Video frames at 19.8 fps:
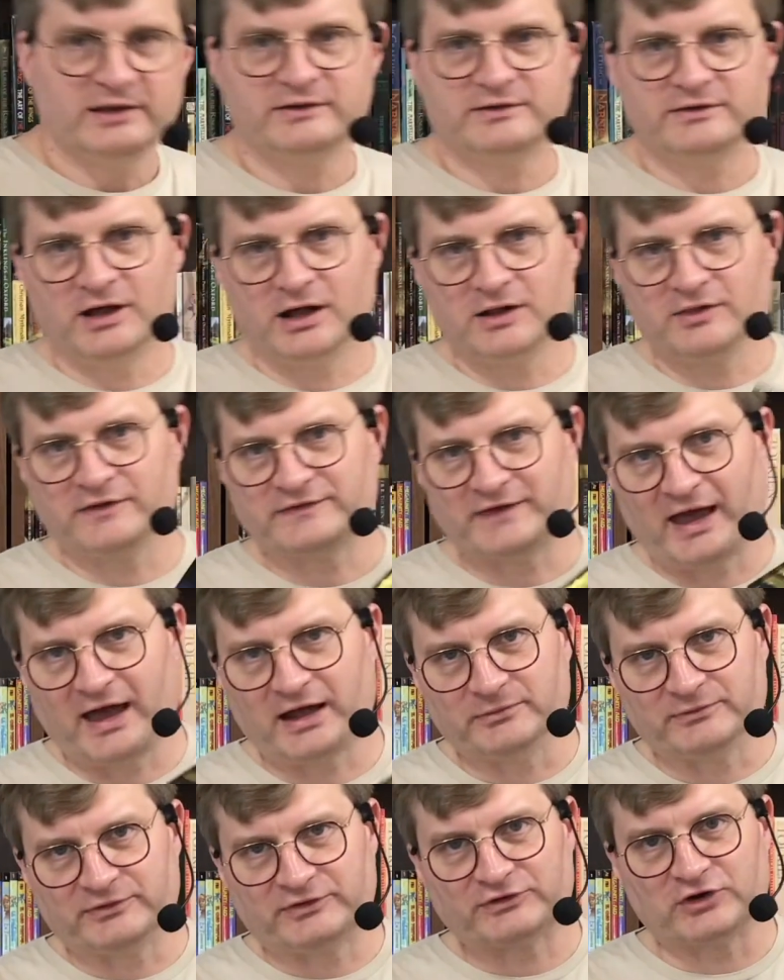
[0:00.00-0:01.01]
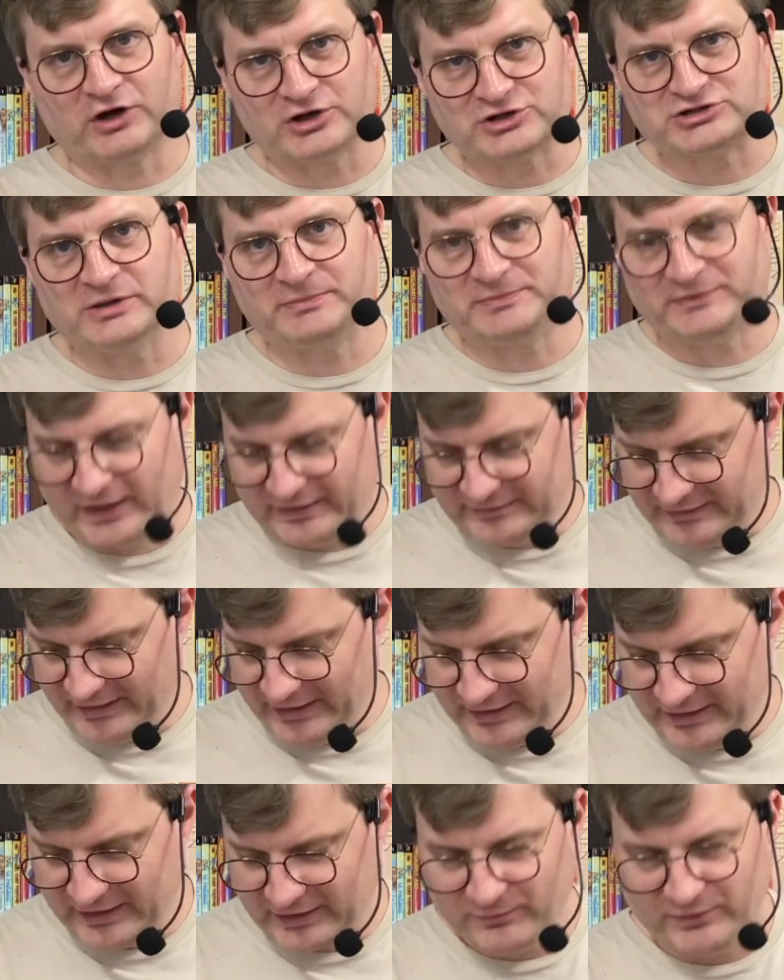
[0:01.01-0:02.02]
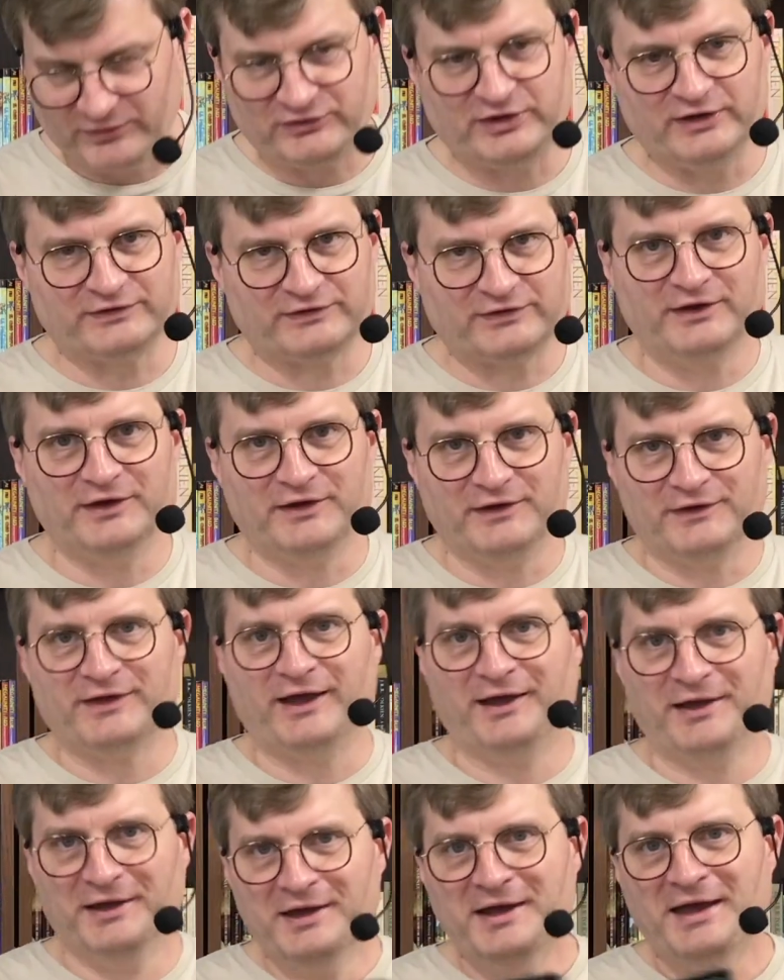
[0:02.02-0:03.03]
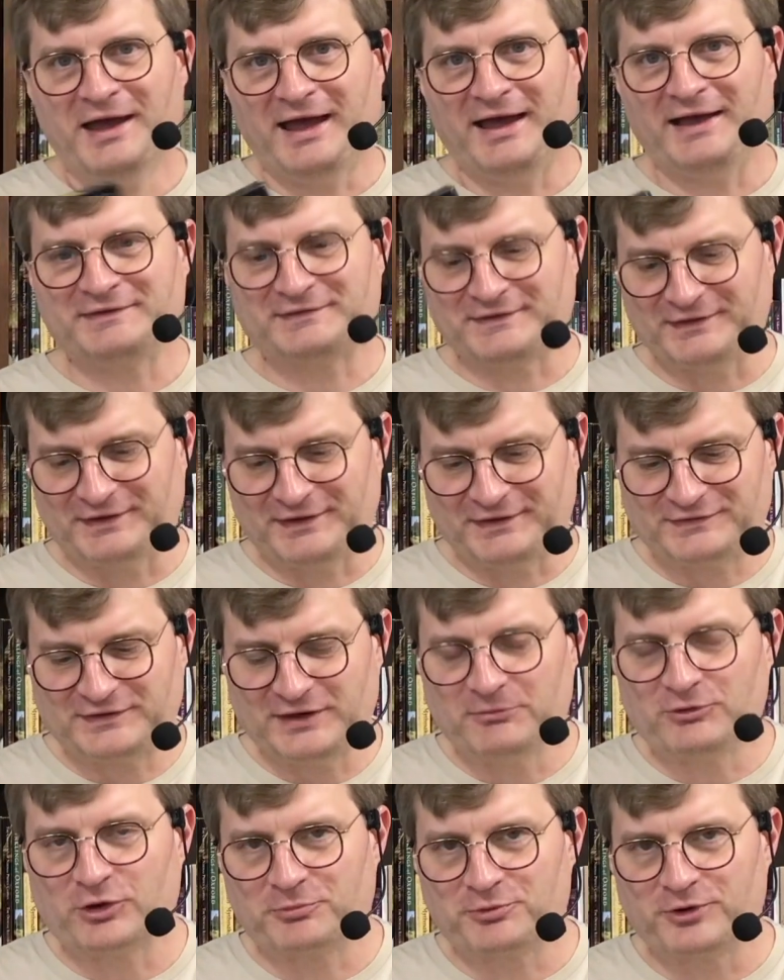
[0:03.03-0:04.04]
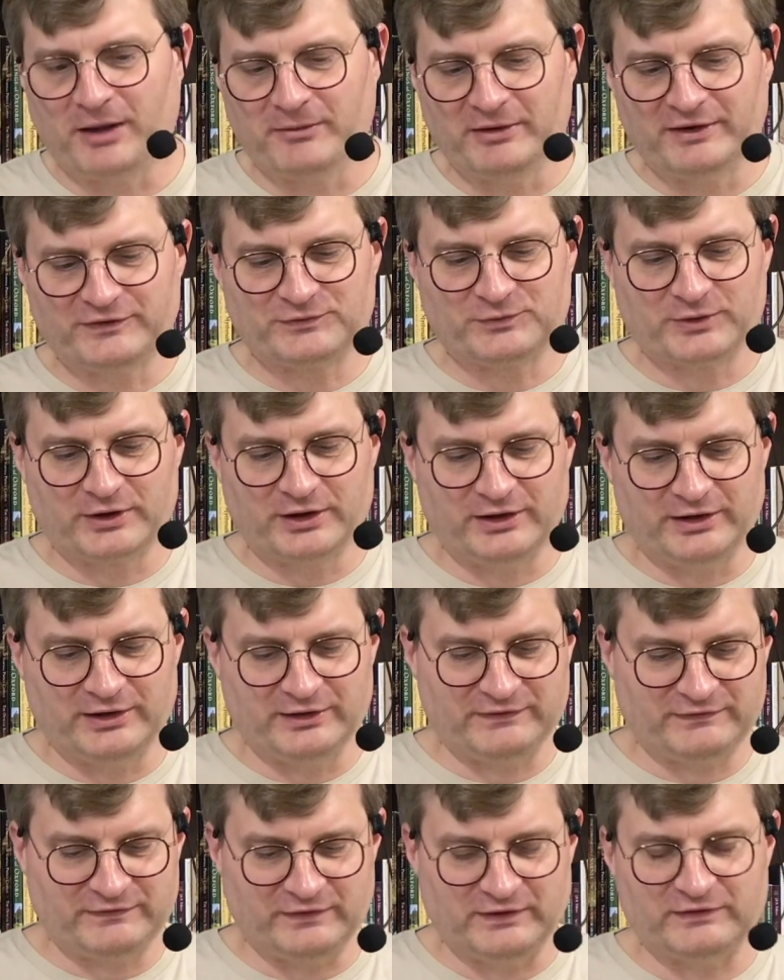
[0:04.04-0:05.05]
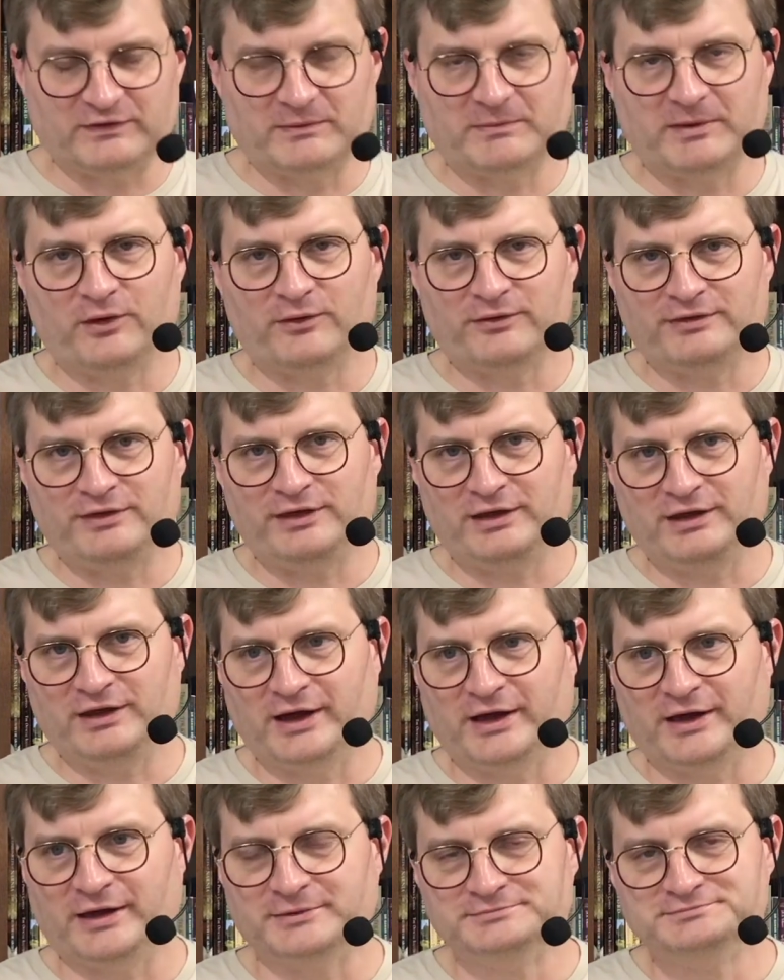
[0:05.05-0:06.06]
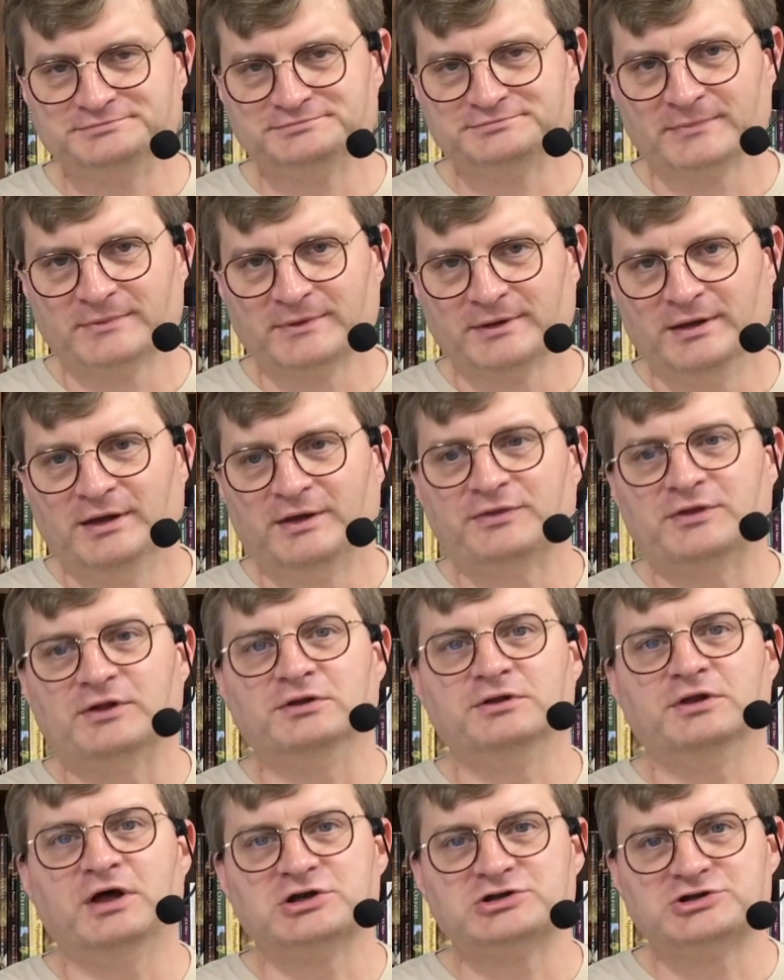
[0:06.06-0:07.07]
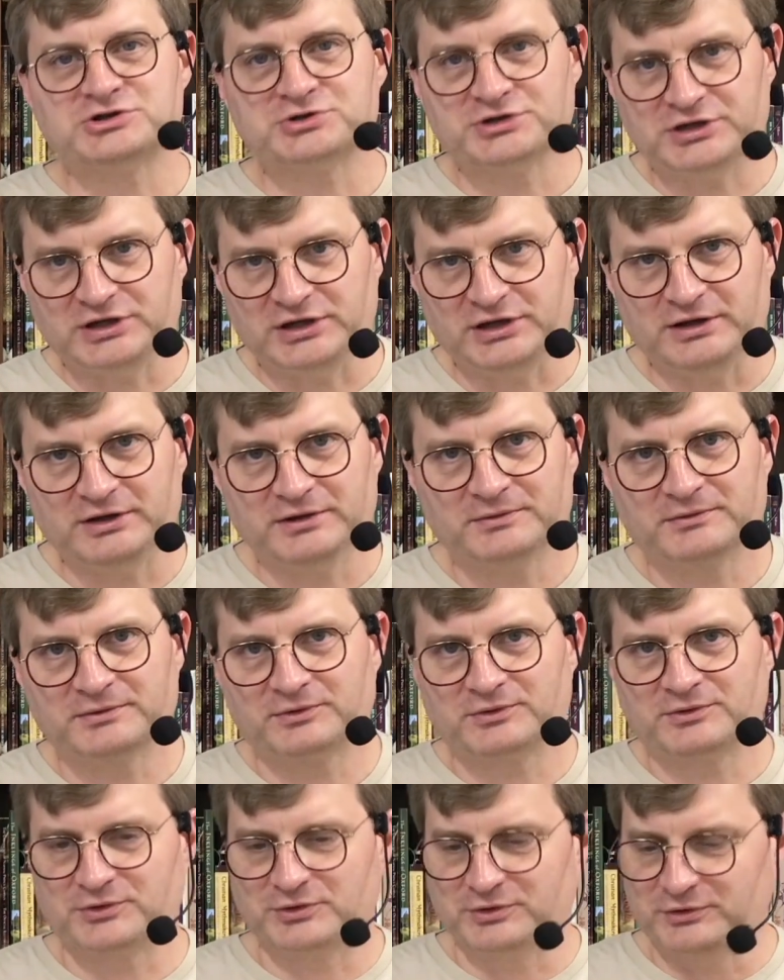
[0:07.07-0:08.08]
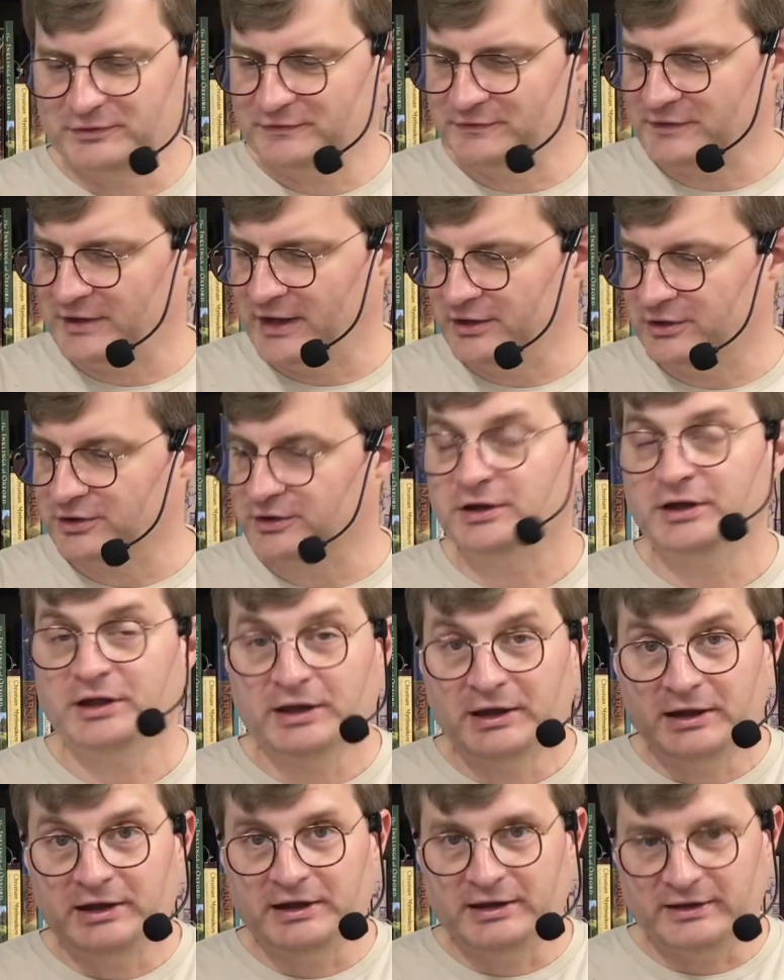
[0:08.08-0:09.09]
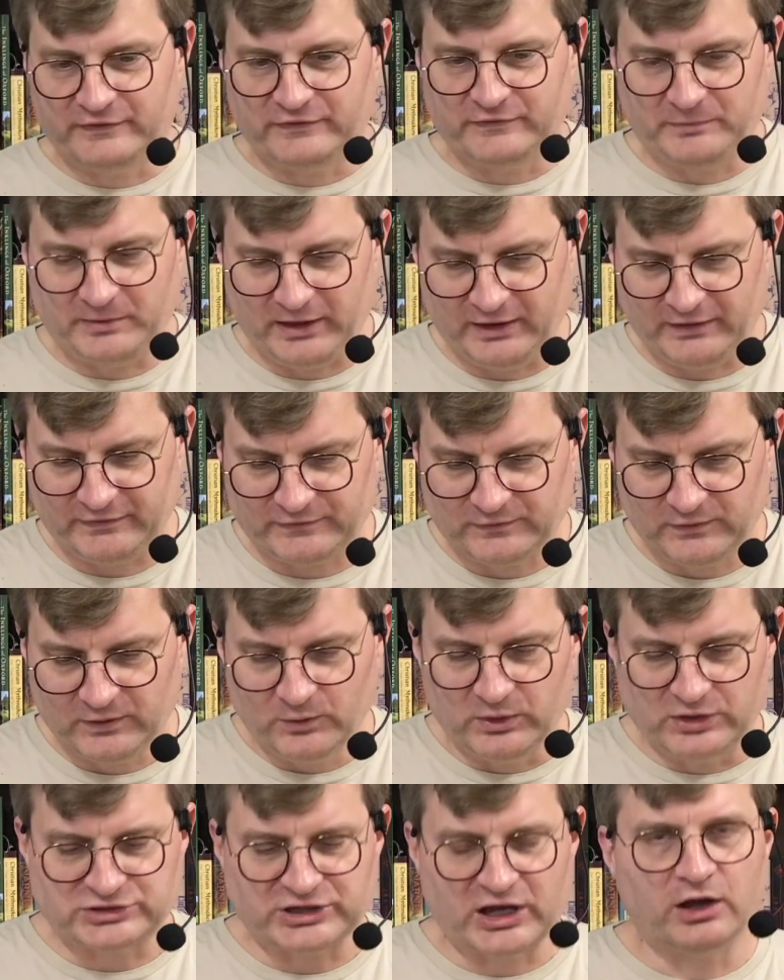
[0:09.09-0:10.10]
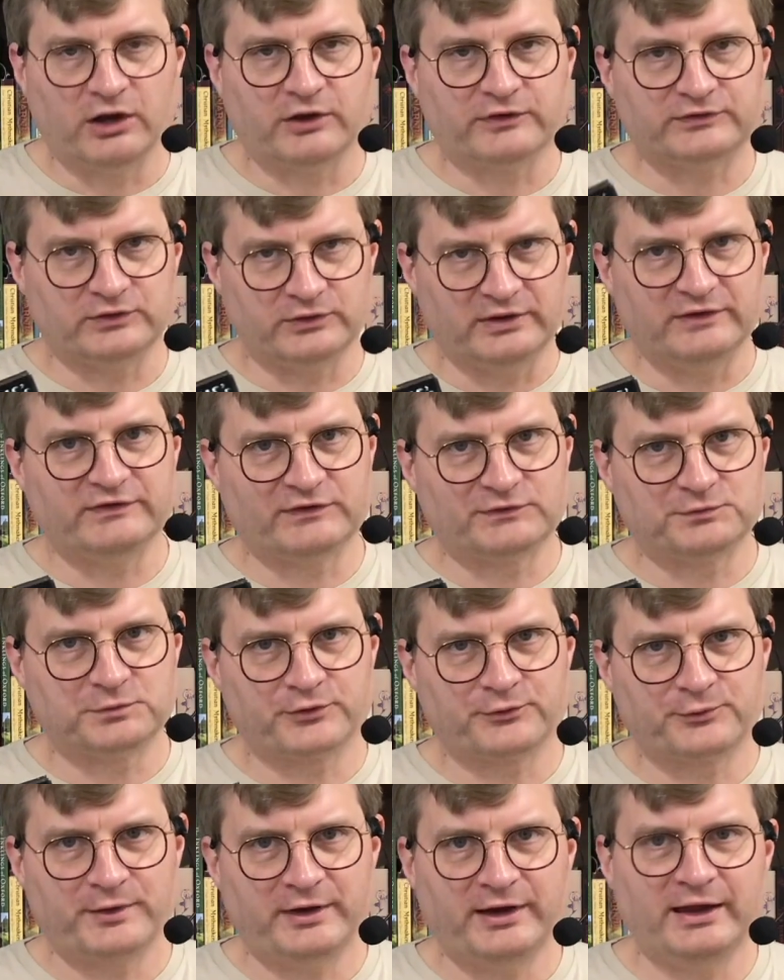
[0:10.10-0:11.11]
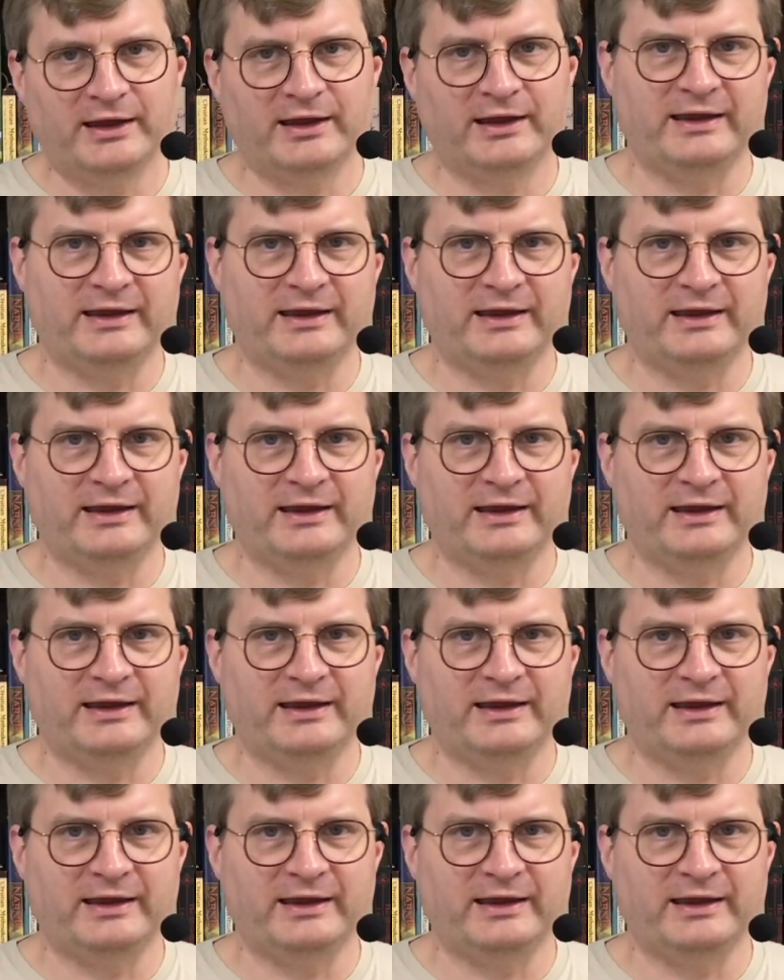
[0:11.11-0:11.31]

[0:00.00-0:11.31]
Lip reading: Douglas Adams' Starship Titanic, which is has a similar premise where it's about the luxury cruise liner in space, which I also, is this worth reading?